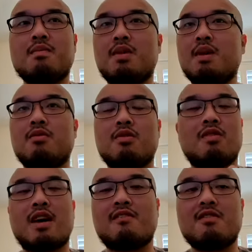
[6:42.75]
people you
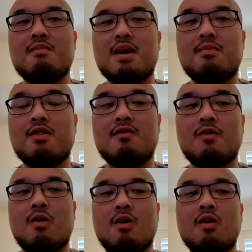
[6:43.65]
haven't met
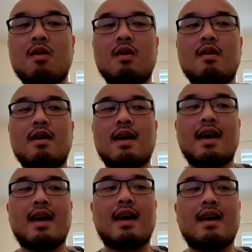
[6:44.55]
before.
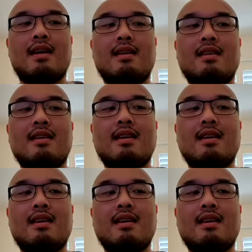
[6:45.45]
And